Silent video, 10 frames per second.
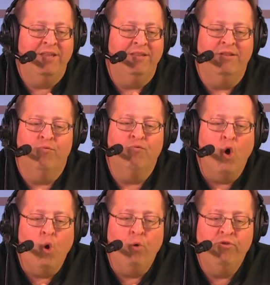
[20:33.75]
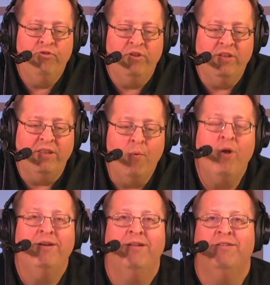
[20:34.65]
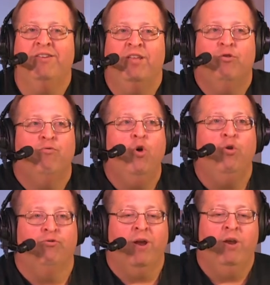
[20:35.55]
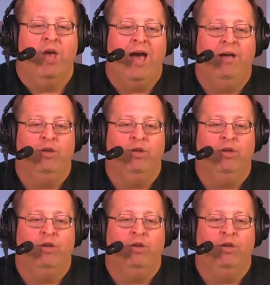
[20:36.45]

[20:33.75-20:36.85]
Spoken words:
The roles, they wanted to understand the roles, right?